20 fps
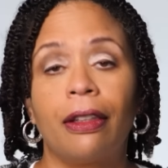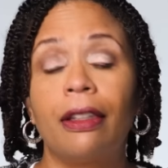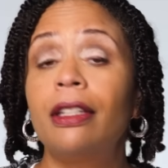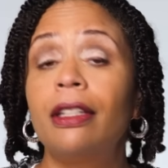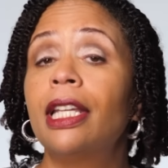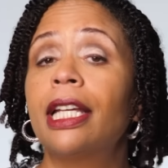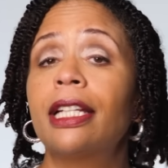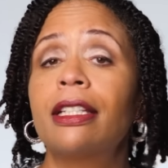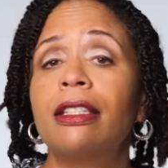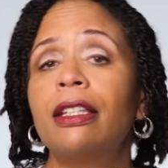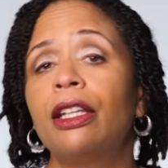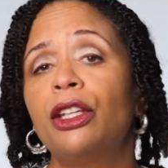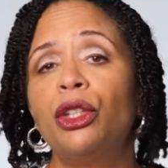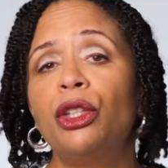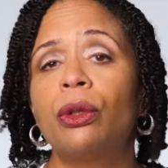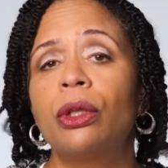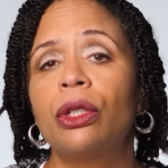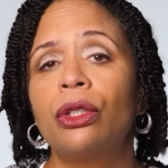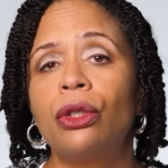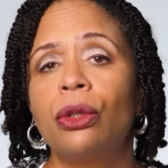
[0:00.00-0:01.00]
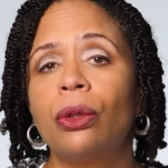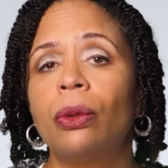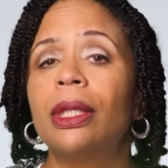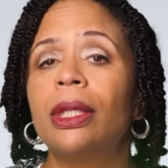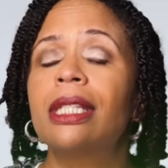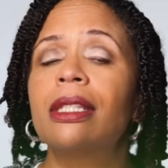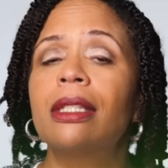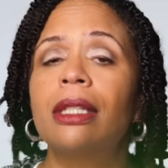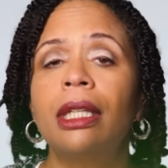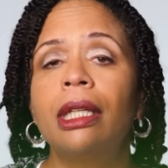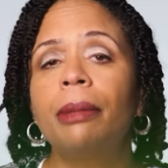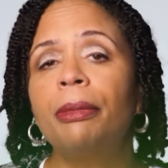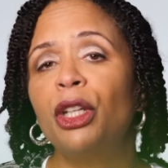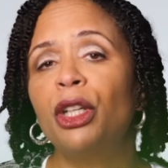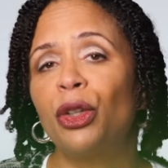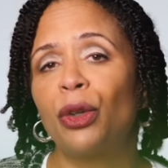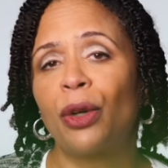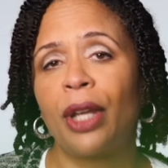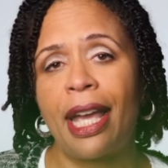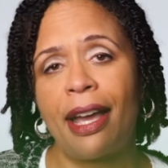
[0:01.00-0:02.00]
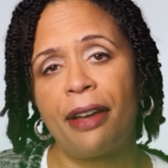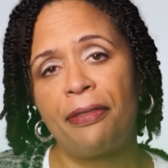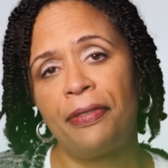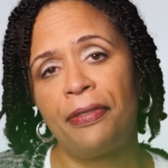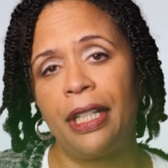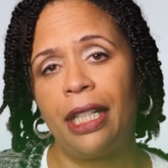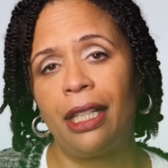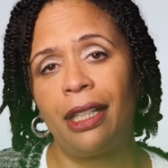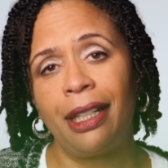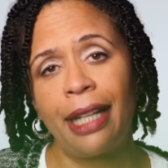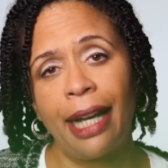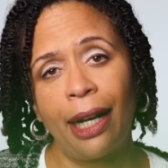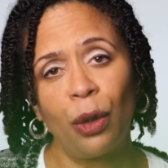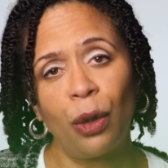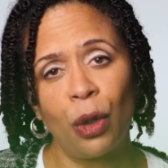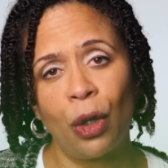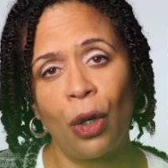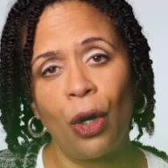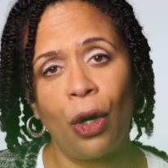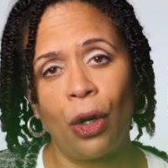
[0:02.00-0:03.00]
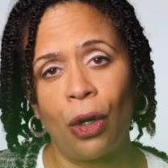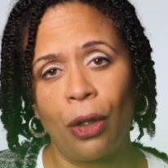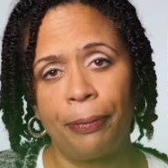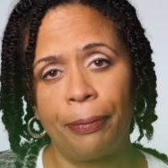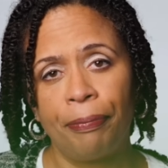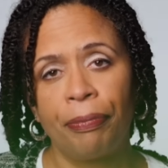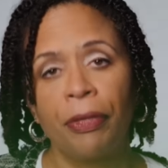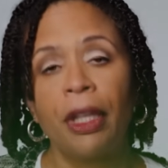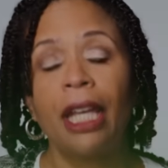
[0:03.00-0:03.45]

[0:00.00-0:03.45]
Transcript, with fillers: The next thing you can do is limit your caffeine and alcohol.